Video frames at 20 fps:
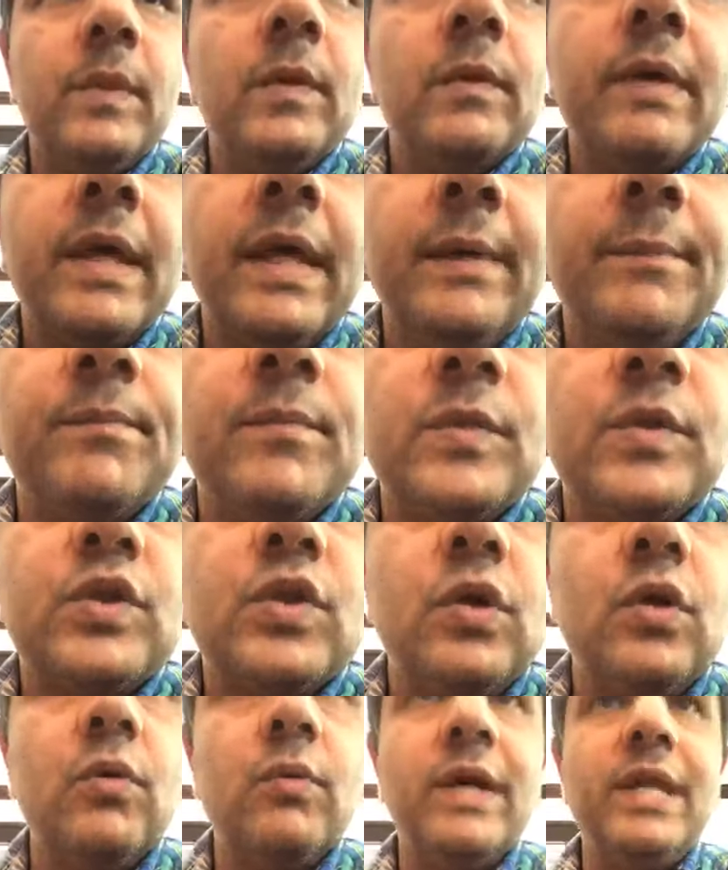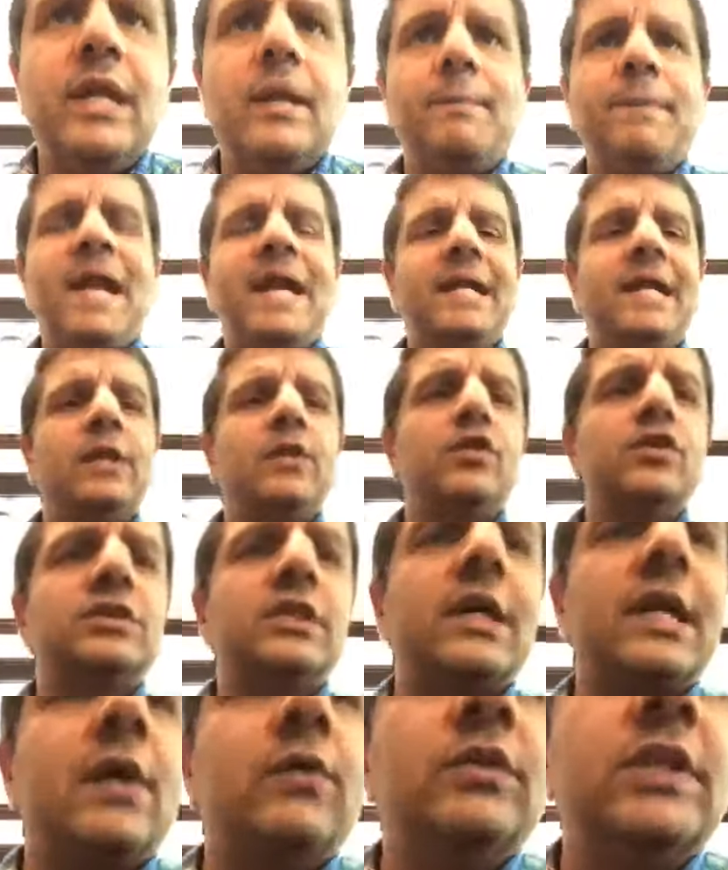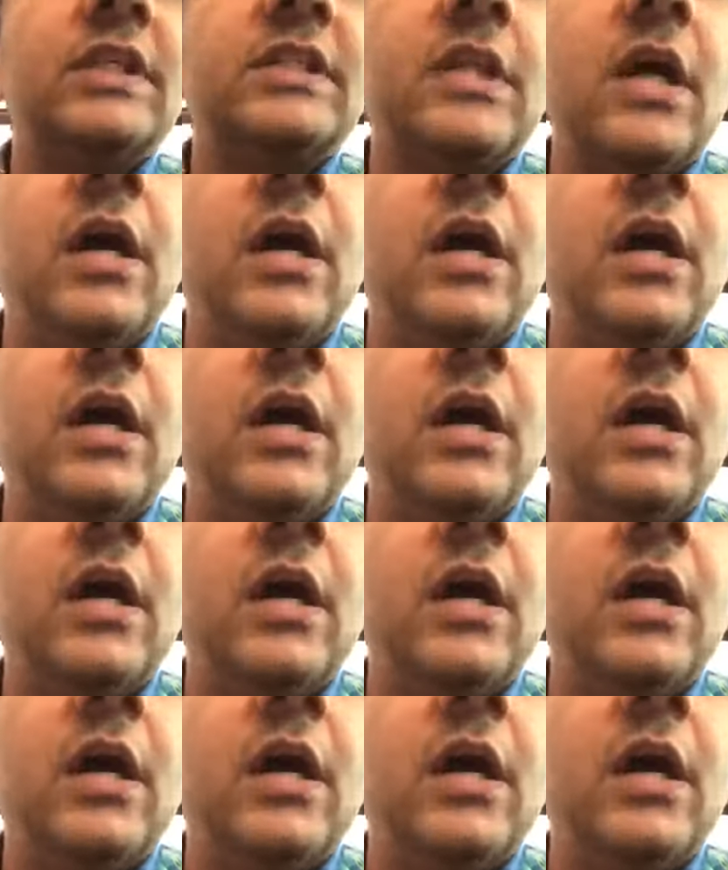okay, so when a planet goes around the